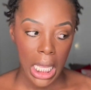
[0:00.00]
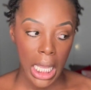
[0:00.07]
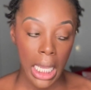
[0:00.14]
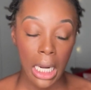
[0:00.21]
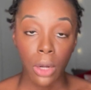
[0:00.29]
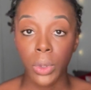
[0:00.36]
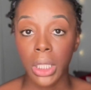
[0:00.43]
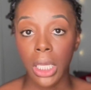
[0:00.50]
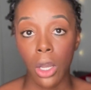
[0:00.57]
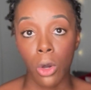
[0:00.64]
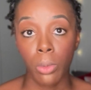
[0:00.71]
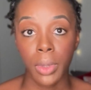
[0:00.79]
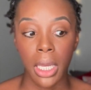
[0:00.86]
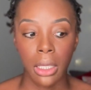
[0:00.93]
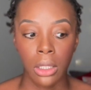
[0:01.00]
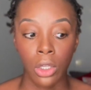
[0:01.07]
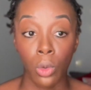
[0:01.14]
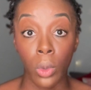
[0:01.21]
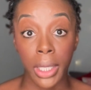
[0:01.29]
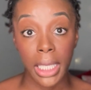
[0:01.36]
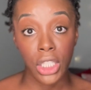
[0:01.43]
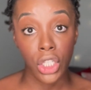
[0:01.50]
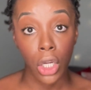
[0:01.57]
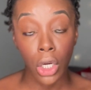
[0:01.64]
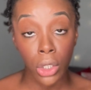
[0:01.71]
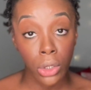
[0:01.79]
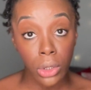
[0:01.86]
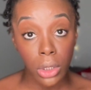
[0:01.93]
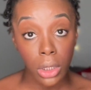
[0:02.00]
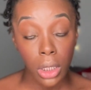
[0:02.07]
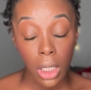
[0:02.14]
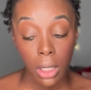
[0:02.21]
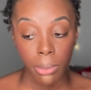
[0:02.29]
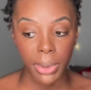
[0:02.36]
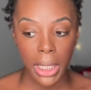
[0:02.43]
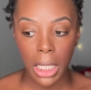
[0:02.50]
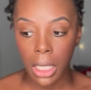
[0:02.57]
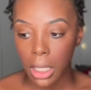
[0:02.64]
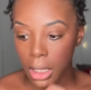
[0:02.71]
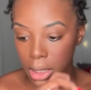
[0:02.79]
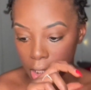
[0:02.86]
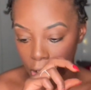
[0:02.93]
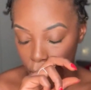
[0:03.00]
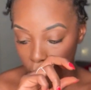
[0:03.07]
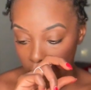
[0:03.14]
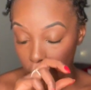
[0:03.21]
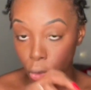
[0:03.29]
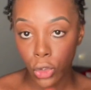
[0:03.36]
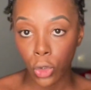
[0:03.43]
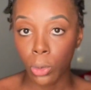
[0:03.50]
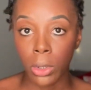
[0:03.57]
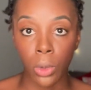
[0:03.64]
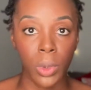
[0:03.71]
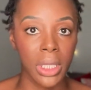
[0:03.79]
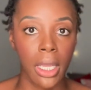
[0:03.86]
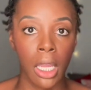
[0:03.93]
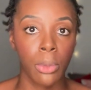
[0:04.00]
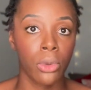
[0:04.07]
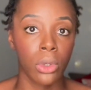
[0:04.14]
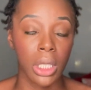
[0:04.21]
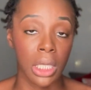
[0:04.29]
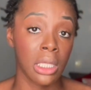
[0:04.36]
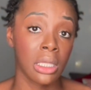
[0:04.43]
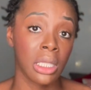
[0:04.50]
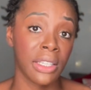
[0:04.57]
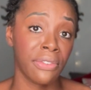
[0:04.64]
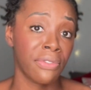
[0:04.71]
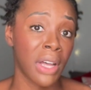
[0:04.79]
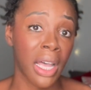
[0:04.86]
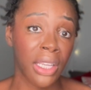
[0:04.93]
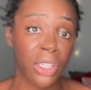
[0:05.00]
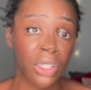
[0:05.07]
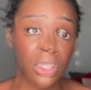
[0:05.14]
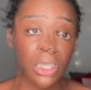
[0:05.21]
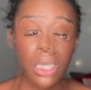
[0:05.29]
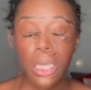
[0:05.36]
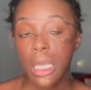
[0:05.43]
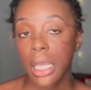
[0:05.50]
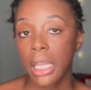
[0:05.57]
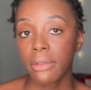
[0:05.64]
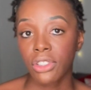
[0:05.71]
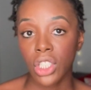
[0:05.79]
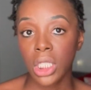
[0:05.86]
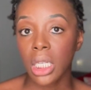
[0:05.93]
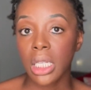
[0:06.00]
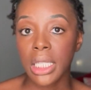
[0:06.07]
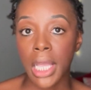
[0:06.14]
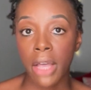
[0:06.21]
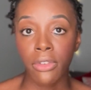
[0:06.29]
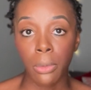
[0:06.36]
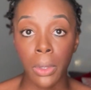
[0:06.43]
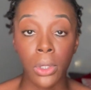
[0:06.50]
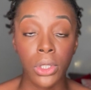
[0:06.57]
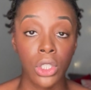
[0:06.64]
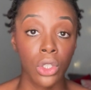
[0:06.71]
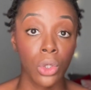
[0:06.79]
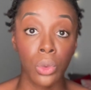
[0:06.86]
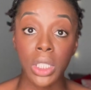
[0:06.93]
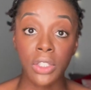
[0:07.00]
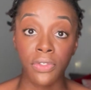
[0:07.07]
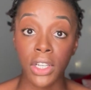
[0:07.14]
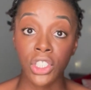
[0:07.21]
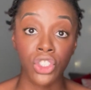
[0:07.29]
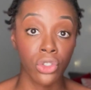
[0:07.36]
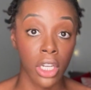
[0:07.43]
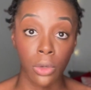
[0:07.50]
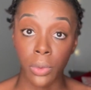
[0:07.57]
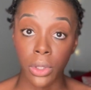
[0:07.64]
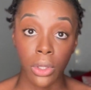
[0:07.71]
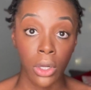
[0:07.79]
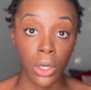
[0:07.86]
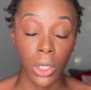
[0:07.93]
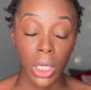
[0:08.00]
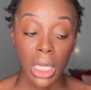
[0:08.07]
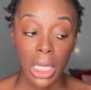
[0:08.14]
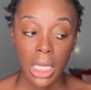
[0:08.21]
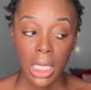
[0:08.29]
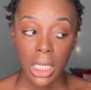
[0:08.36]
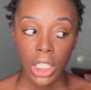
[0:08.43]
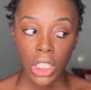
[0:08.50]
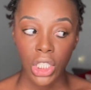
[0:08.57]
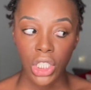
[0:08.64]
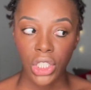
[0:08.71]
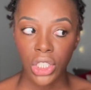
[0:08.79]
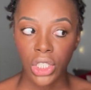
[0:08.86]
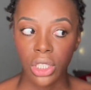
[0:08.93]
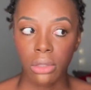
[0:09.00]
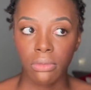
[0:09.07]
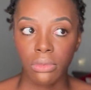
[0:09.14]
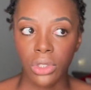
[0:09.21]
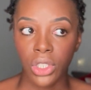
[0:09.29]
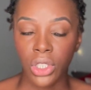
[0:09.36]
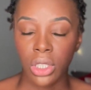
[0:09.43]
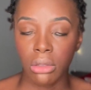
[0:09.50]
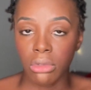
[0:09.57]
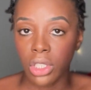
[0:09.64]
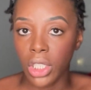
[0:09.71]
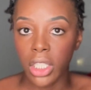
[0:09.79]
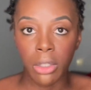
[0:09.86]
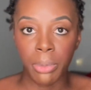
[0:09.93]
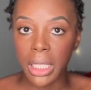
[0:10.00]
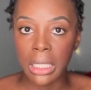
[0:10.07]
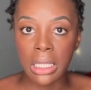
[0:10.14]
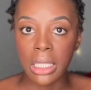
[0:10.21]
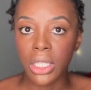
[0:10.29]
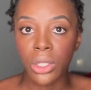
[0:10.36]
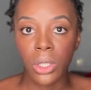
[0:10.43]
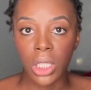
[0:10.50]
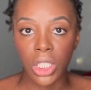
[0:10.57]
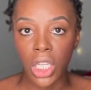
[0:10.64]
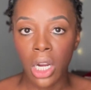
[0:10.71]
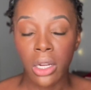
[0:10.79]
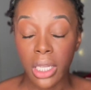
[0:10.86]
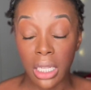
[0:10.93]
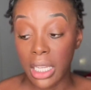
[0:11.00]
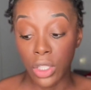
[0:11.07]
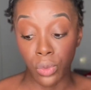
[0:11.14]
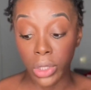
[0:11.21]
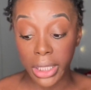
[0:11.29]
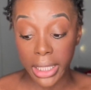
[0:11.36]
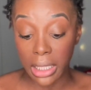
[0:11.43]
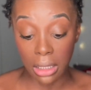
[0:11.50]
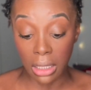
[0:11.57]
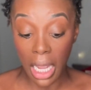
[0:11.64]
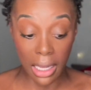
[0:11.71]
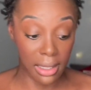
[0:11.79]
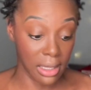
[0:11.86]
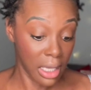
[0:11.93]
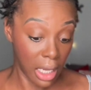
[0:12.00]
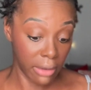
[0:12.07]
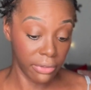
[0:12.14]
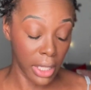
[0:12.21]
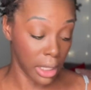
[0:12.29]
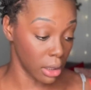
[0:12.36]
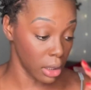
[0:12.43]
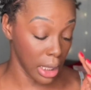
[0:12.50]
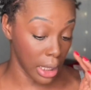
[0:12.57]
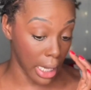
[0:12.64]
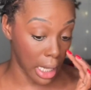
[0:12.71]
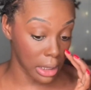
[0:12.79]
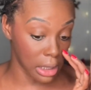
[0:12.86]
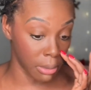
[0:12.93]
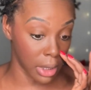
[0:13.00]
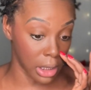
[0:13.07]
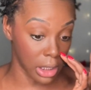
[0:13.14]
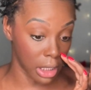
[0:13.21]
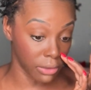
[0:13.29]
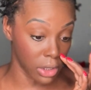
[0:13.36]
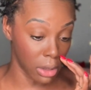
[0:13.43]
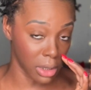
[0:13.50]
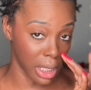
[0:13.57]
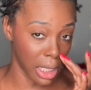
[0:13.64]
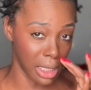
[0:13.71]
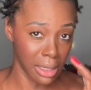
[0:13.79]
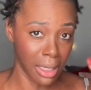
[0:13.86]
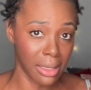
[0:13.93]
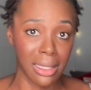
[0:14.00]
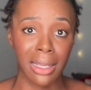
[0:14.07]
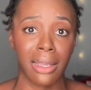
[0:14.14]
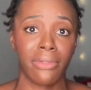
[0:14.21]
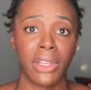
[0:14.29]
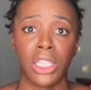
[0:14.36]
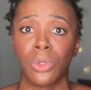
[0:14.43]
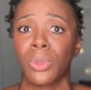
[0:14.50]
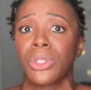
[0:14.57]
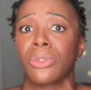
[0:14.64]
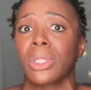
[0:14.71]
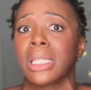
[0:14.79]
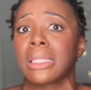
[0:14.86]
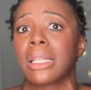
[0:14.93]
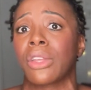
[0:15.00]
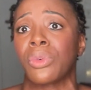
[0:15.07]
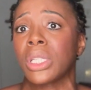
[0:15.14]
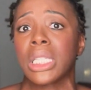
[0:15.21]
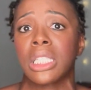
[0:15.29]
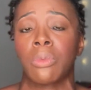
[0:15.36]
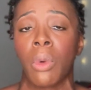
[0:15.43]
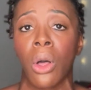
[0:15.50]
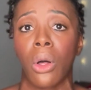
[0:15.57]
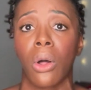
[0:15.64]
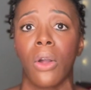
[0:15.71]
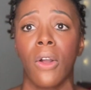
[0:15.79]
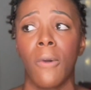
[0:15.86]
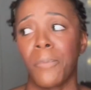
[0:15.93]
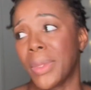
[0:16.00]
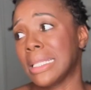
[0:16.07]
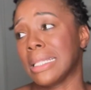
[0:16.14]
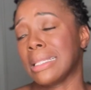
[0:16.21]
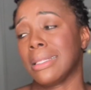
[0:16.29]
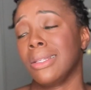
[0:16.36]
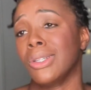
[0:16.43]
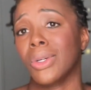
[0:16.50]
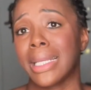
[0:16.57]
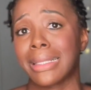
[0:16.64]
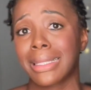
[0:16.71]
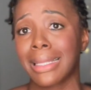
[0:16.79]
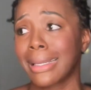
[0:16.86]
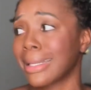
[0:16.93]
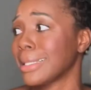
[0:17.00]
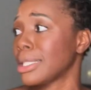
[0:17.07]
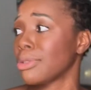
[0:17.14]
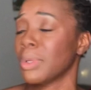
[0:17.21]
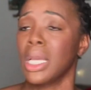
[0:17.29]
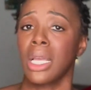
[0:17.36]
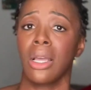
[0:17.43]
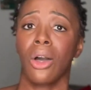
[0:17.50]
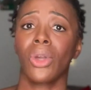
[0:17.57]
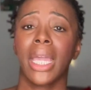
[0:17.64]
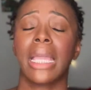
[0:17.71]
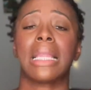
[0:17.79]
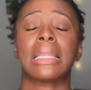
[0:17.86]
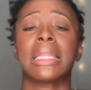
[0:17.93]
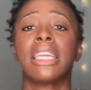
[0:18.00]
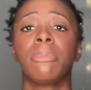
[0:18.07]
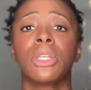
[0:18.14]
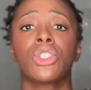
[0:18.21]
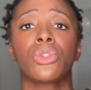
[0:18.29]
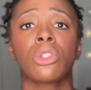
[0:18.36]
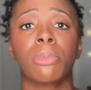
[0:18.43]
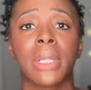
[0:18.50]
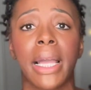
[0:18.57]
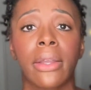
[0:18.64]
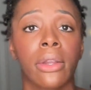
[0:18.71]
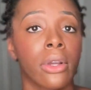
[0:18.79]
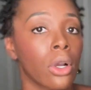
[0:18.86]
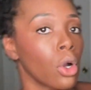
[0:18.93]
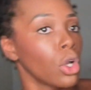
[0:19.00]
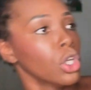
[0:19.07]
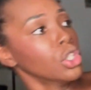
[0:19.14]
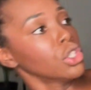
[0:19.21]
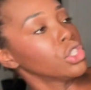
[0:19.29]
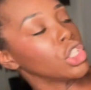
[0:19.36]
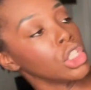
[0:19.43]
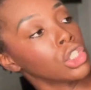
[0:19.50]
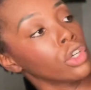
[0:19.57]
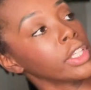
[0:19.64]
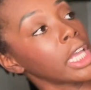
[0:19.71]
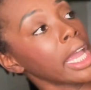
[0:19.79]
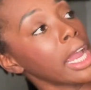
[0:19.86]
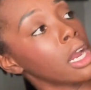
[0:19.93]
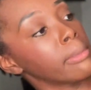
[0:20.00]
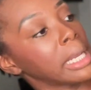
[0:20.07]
And I really hope that no one gets hurt, because this one YouTuber was able to easily find her. So if she does have a person who is frustrated with her, she could be considered a target. It's not safe. Like looking at some of the stuff, she was like, it's not safe. And Switzerland's like really small. It's just, you know, it's like okay, lead me to the black girl. She's over there.